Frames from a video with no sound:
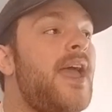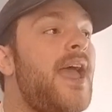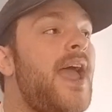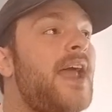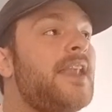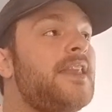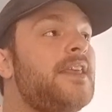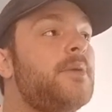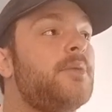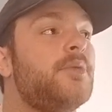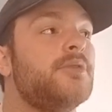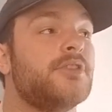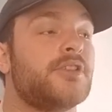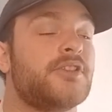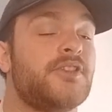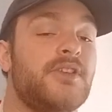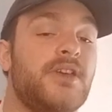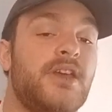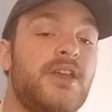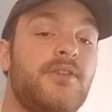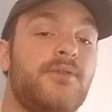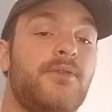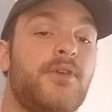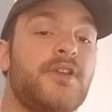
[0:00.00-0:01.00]
and he will look to
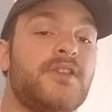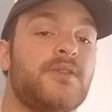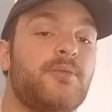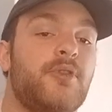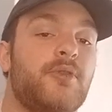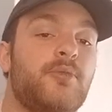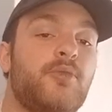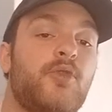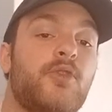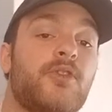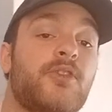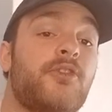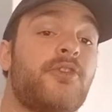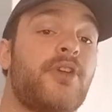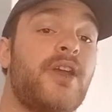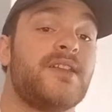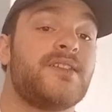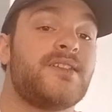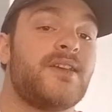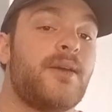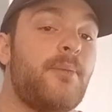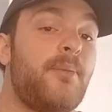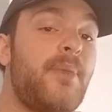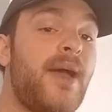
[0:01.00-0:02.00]
invert a bit more,
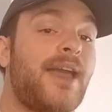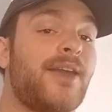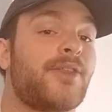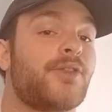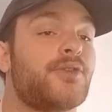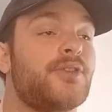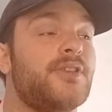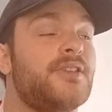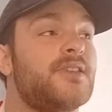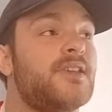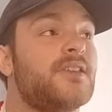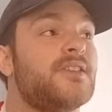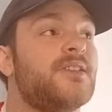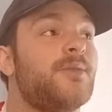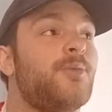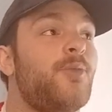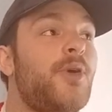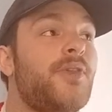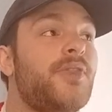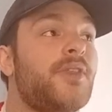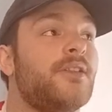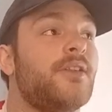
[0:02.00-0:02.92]
creating a back 3 system when the